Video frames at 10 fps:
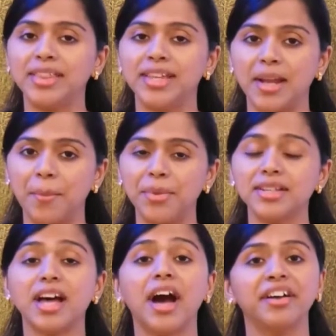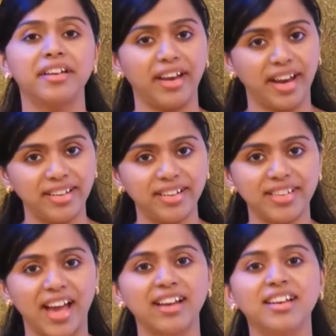the numbers are greater
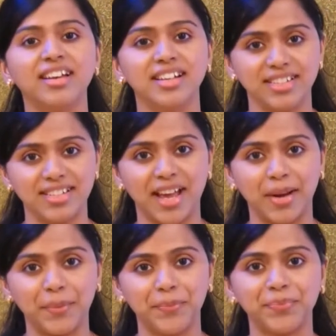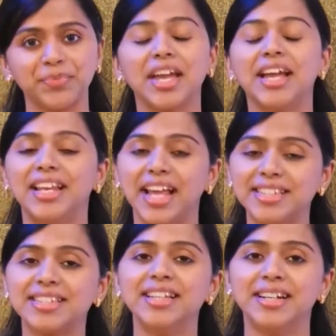than 10?
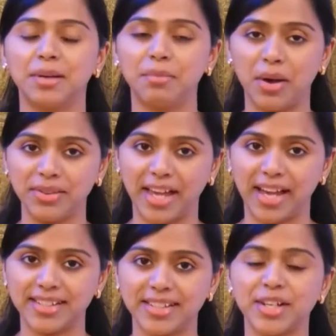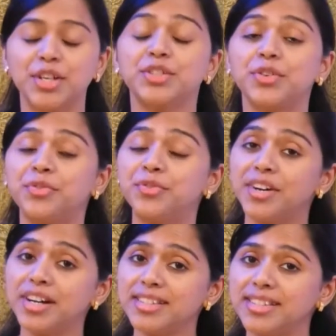Let's learn about that. So
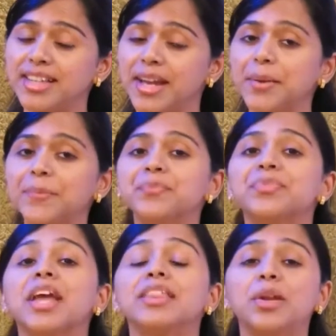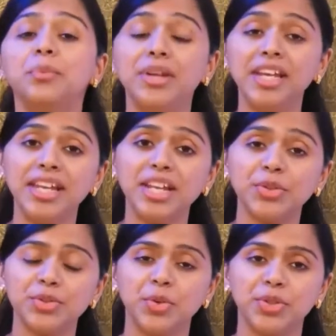first thing that we need
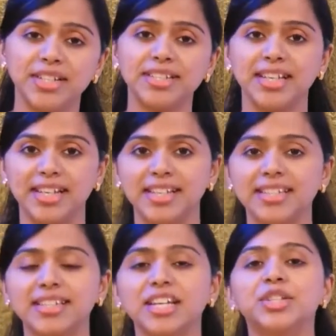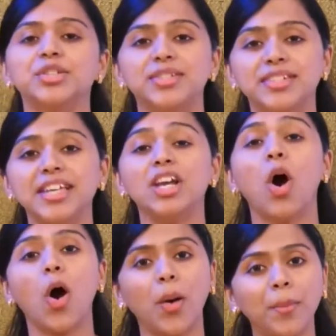to notice is to see
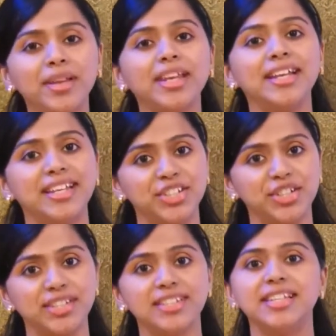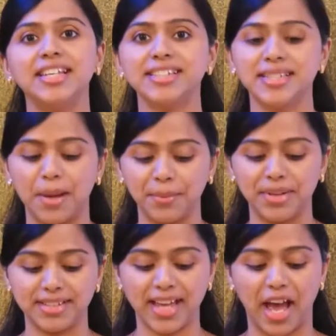how many digits these
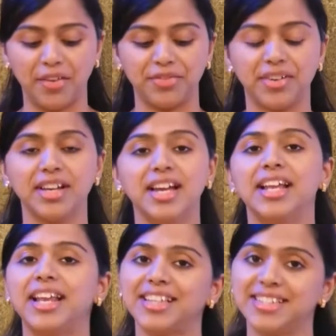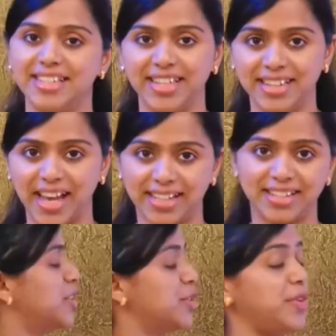numbers have. Let's see that.
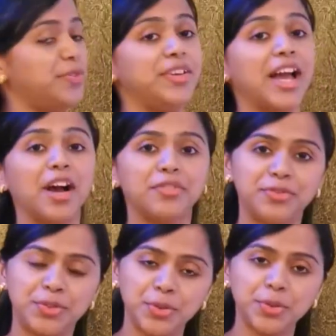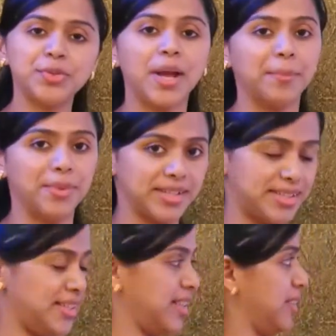So if we have two numbers
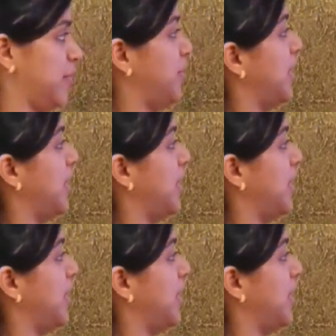here, for